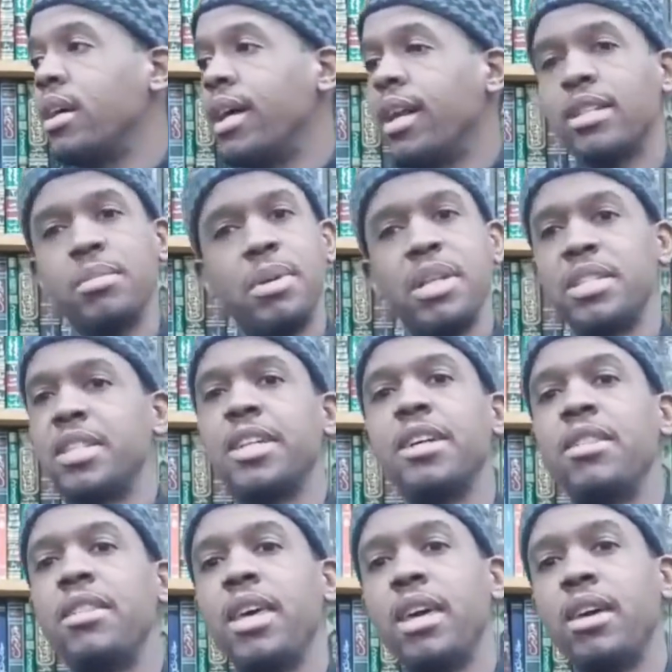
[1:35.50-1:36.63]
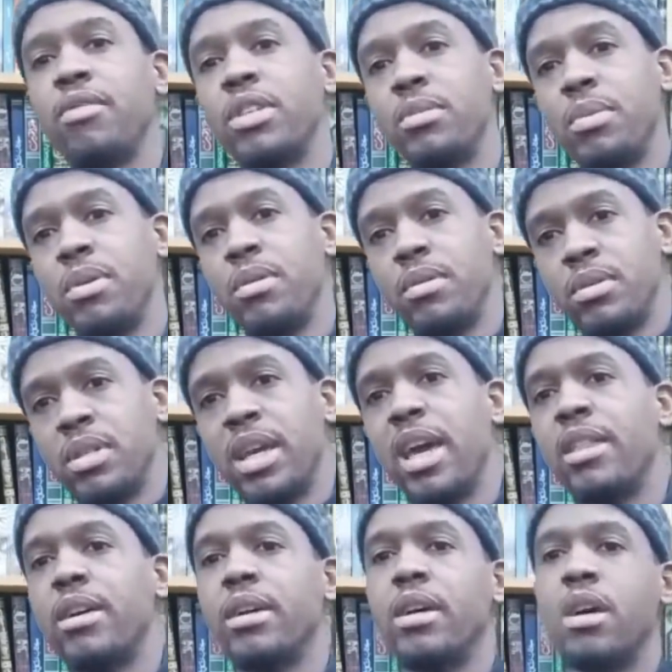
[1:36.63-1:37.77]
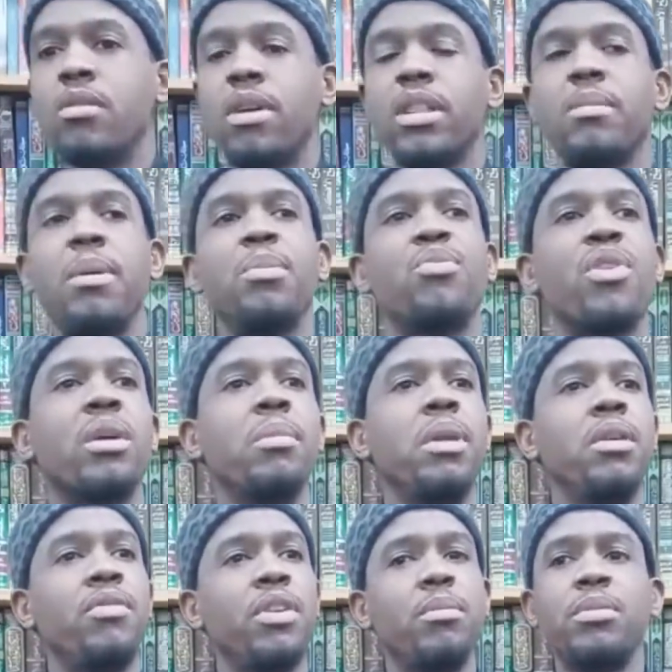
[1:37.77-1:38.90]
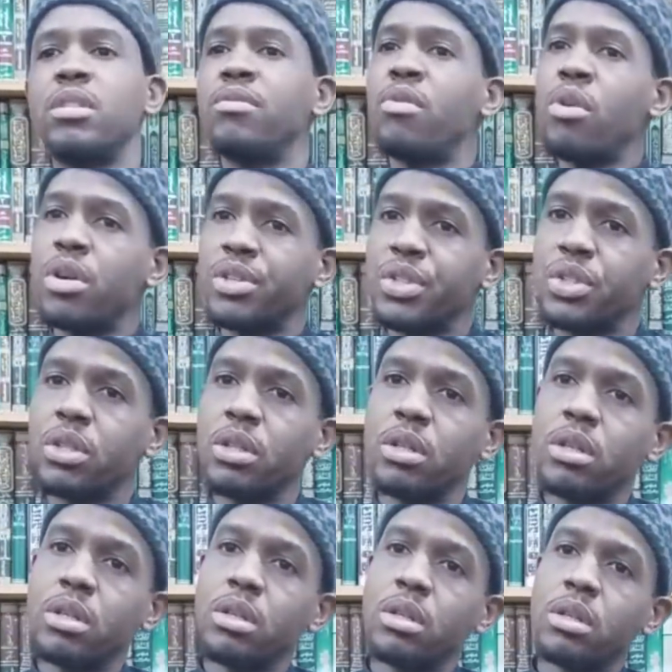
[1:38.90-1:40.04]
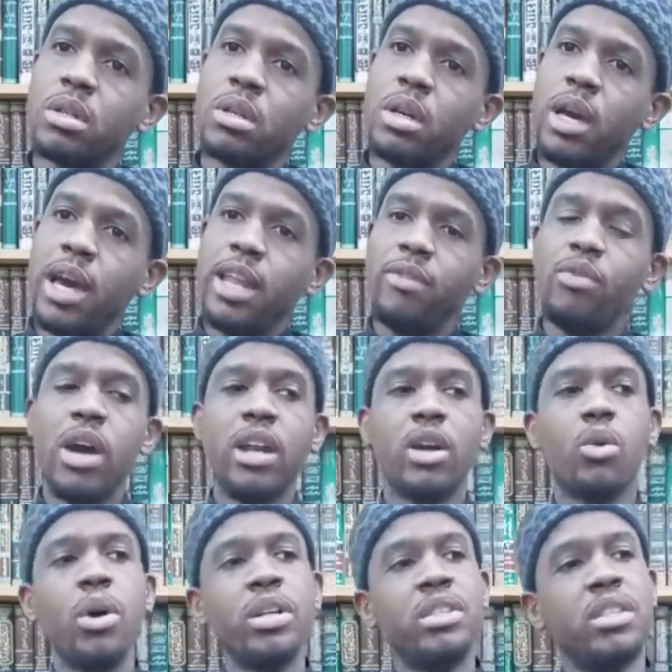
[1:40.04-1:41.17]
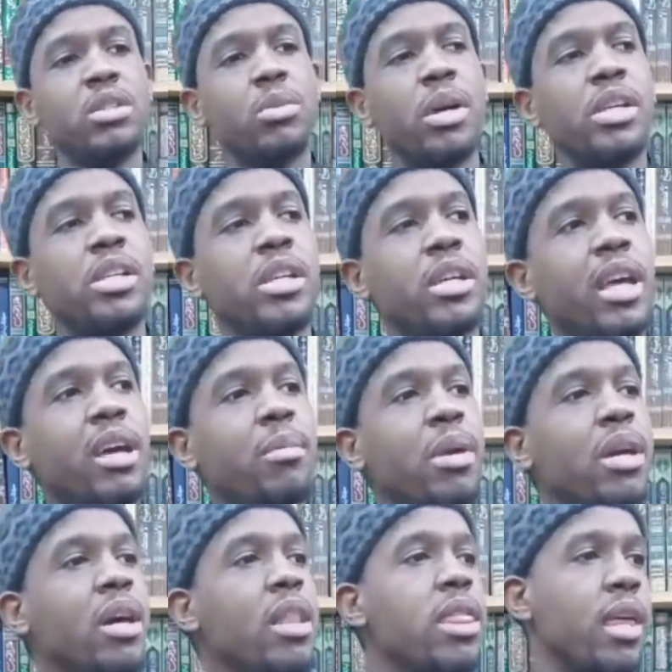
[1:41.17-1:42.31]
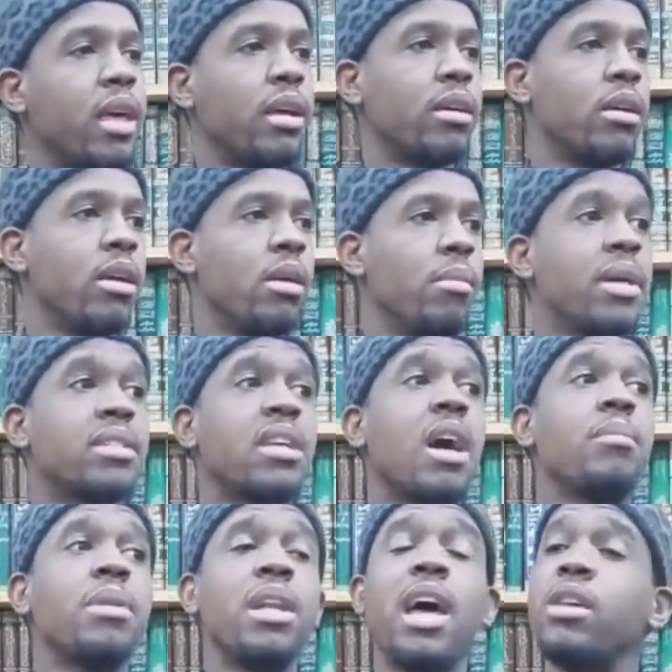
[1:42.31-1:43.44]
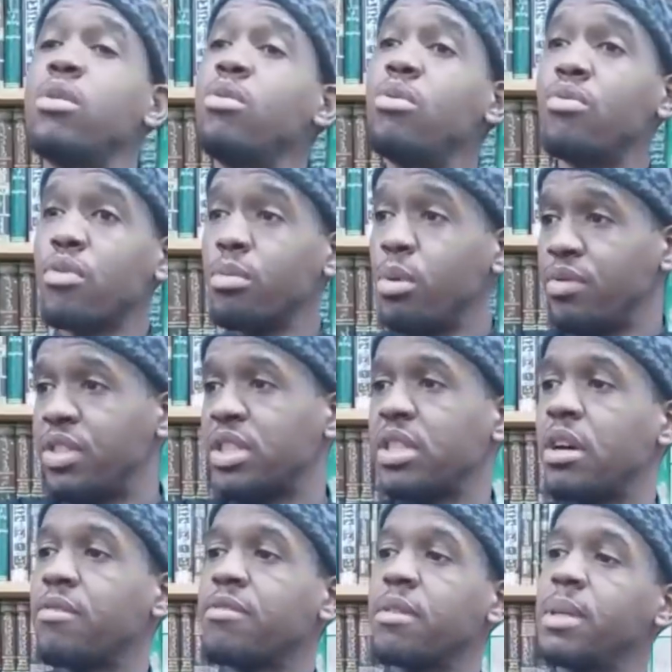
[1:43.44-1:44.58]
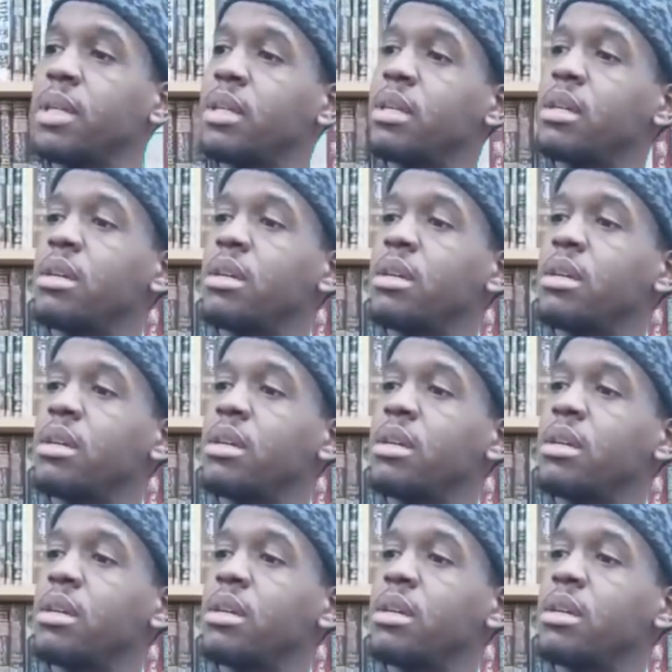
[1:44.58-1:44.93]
It doesn't mean it's a good thing for it to be together. Rather, maybe recommended for them to divorce. And if you had a quick situation, that could be a good thing. Because alhamdulillah, you removed yourself from it.